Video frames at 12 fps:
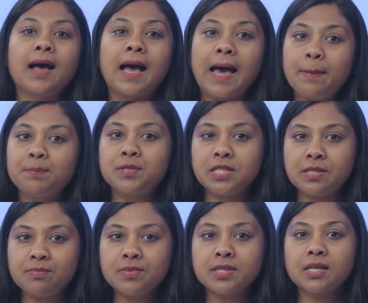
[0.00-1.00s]
App
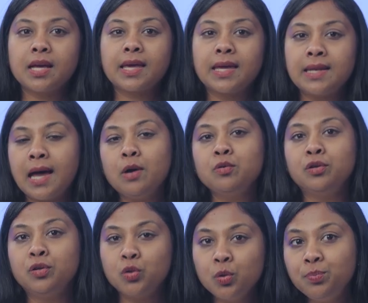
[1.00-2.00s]
teams can now
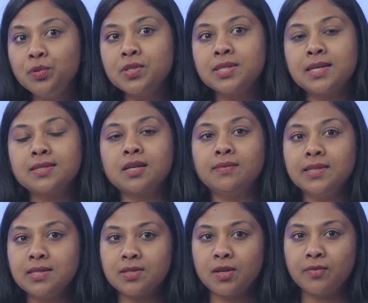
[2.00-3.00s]
group those
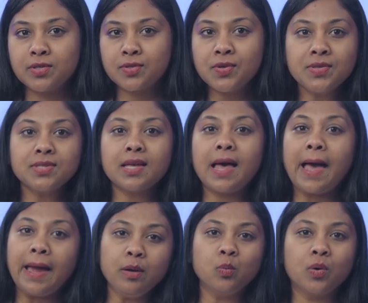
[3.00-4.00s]
discovered services
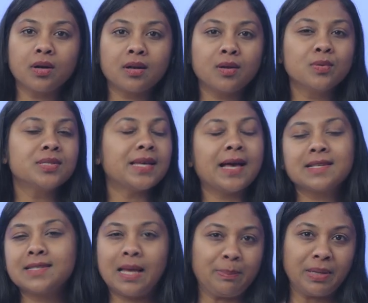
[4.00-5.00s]
and workloads
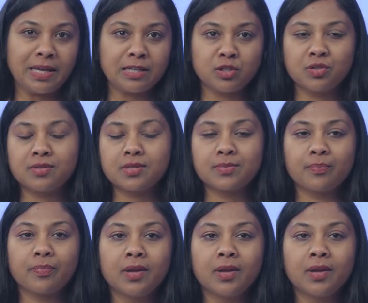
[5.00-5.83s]
as applications.